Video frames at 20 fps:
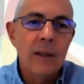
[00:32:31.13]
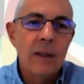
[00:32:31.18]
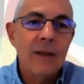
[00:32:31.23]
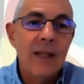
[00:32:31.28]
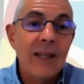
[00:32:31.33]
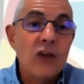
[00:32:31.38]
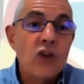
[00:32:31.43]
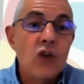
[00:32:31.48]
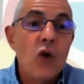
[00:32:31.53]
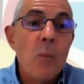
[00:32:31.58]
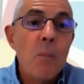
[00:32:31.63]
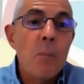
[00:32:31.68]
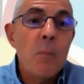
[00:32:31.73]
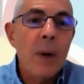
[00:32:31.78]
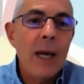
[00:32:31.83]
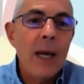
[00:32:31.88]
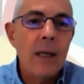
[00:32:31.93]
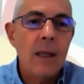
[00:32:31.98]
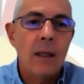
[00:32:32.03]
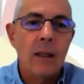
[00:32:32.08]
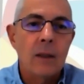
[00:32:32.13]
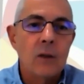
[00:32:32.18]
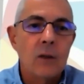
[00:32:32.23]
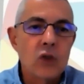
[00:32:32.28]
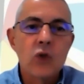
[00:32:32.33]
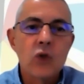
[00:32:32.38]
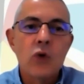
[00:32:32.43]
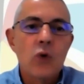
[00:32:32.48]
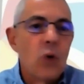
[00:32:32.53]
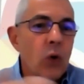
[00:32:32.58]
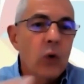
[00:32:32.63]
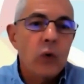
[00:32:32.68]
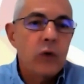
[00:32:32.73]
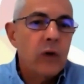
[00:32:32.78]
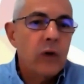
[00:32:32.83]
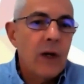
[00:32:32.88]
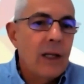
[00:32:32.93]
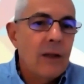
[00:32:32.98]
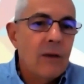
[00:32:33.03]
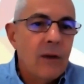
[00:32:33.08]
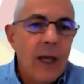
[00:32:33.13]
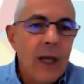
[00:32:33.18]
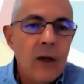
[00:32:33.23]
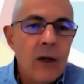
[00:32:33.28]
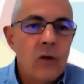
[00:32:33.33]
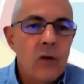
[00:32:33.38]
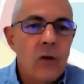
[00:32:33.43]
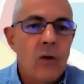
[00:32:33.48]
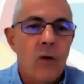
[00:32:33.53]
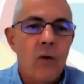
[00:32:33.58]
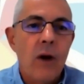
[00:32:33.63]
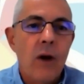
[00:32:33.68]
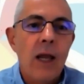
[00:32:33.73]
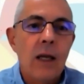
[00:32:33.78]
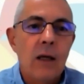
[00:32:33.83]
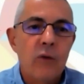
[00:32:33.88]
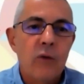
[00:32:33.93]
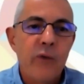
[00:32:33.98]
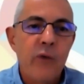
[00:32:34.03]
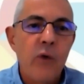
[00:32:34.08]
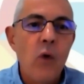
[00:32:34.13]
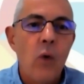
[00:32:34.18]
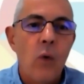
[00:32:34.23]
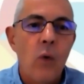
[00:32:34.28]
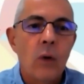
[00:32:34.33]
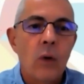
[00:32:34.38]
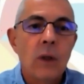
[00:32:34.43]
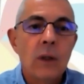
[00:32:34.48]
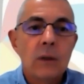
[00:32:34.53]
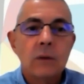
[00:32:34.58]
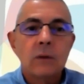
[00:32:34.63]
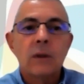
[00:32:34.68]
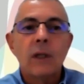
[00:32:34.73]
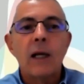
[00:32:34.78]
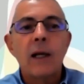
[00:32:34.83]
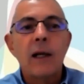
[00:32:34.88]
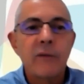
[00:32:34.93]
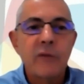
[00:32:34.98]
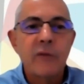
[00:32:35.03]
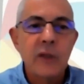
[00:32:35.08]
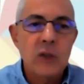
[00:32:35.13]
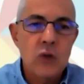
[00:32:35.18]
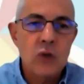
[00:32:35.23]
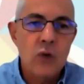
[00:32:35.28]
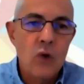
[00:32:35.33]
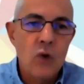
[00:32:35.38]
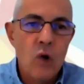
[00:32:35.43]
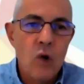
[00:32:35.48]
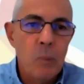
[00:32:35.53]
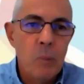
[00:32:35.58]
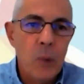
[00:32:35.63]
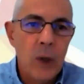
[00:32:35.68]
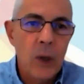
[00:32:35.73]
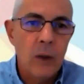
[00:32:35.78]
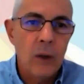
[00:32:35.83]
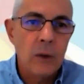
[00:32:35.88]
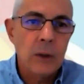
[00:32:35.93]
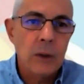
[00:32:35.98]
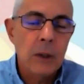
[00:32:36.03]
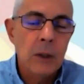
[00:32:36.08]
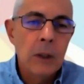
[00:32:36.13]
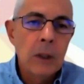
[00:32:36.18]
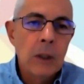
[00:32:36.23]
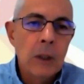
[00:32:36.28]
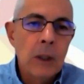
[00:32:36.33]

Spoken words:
that you're paying 2,000 or 3,000 Rand for delivered to your plant.